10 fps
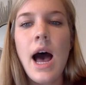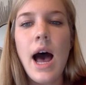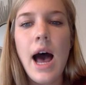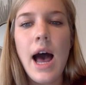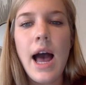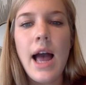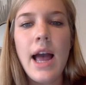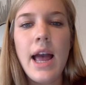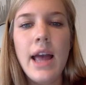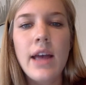
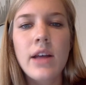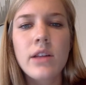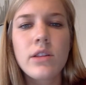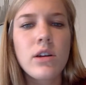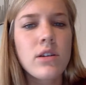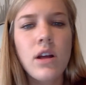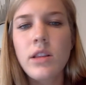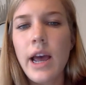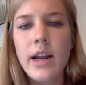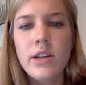I look
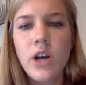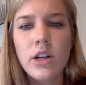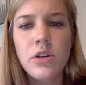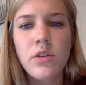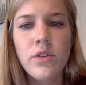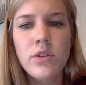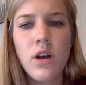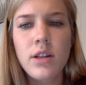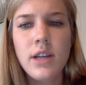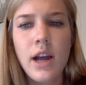online at doctor reviews
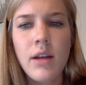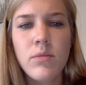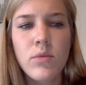all the time.